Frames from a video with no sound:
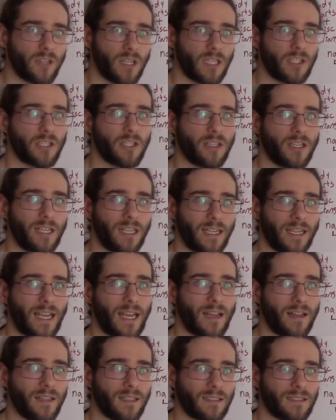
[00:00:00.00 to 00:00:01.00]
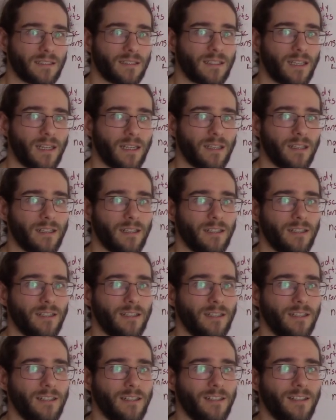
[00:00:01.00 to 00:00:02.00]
of traditionally in Gaelic society,